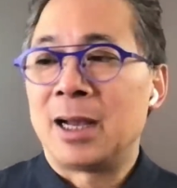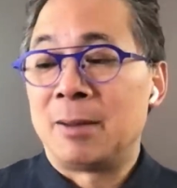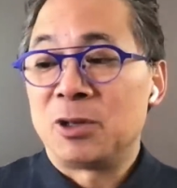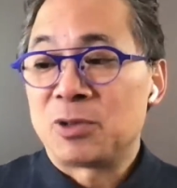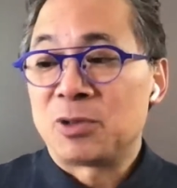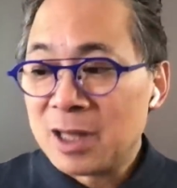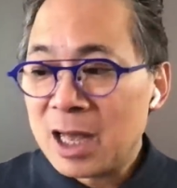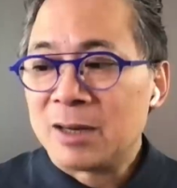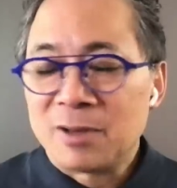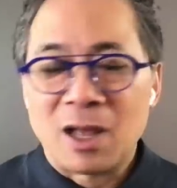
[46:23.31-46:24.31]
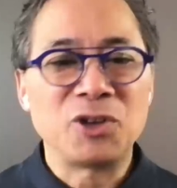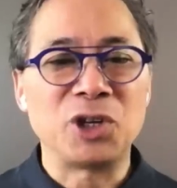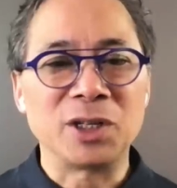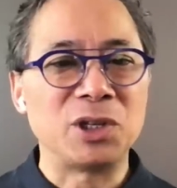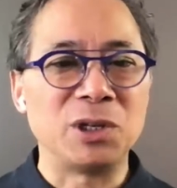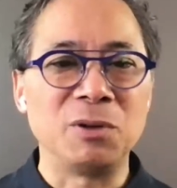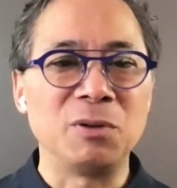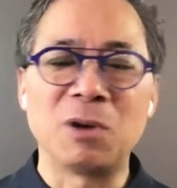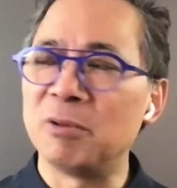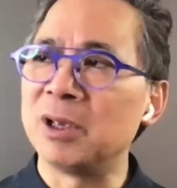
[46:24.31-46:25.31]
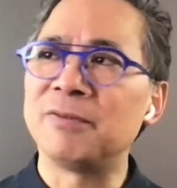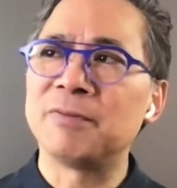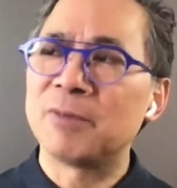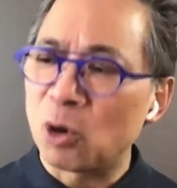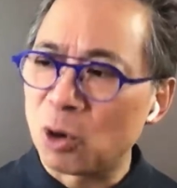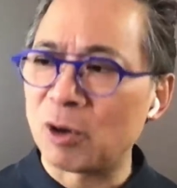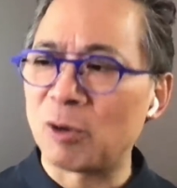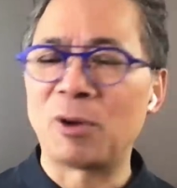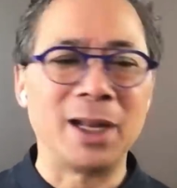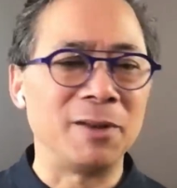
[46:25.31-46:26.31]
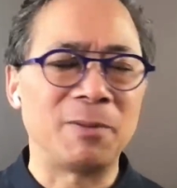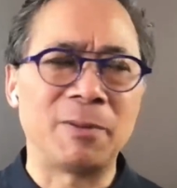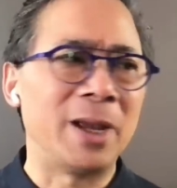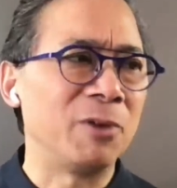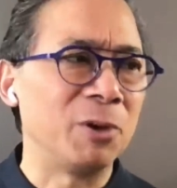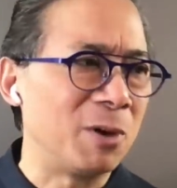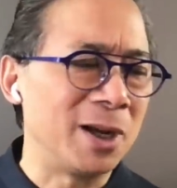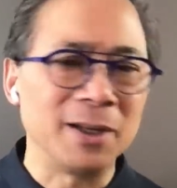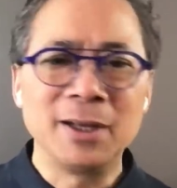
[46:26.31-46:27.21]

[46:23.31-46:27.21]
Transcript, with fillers: there's a lot of logic to what we've heard already from everyone.